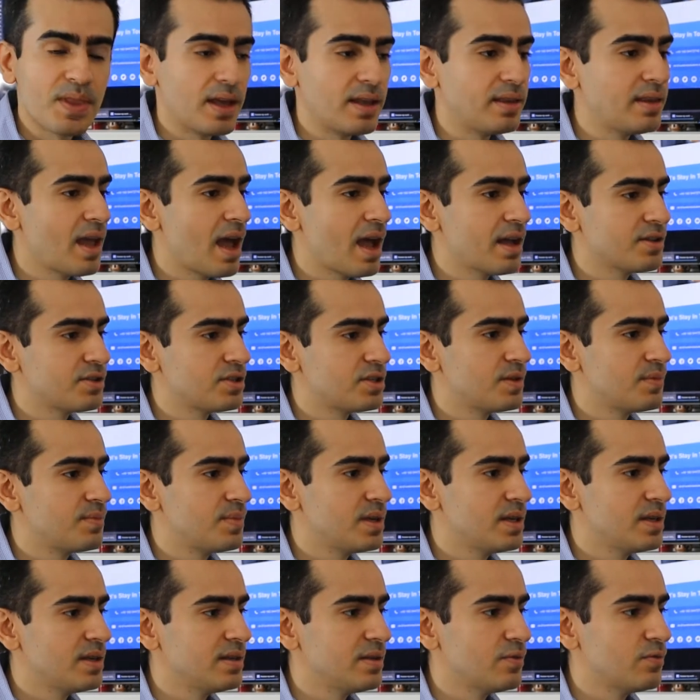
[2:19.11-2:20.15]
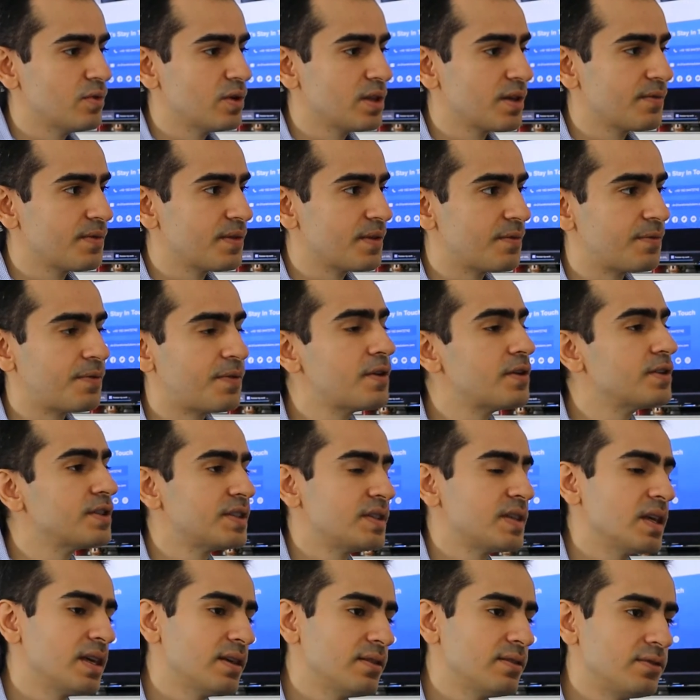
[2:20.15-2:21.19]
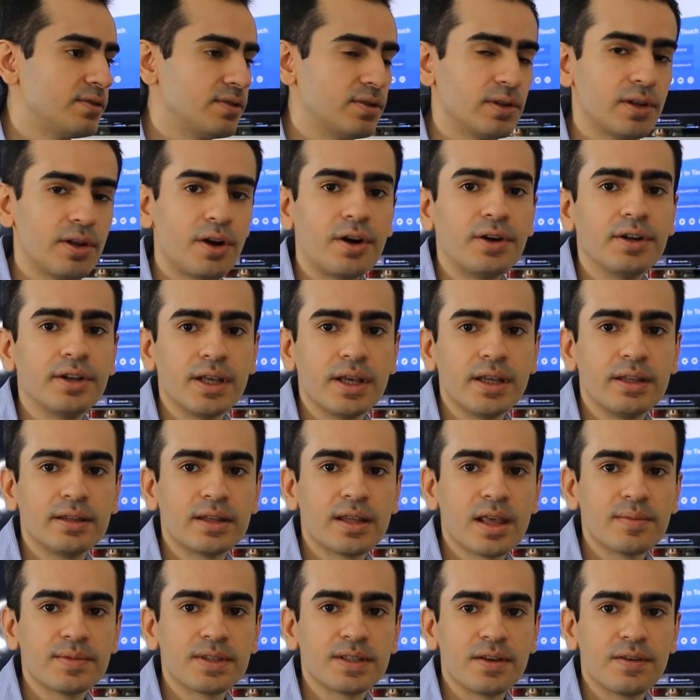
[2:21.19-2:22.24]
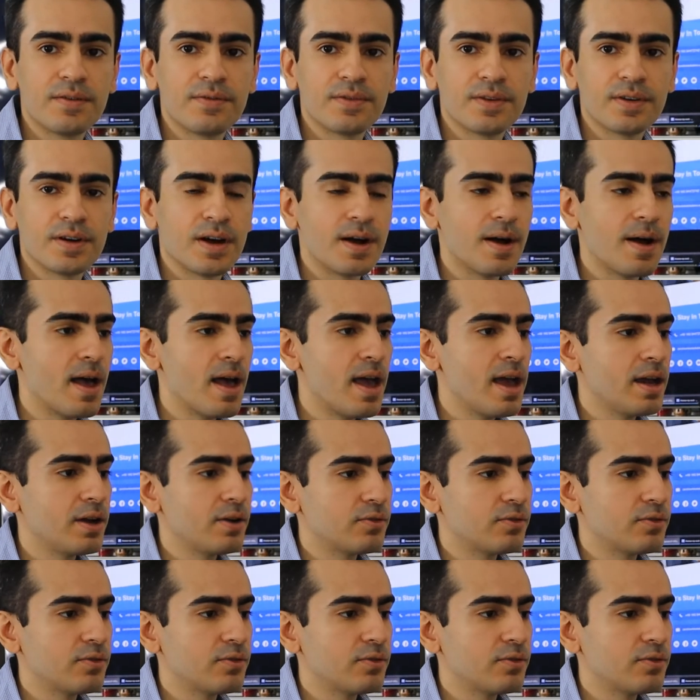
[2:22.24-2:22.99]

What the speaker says: and that should be one of the first things you learn in terms of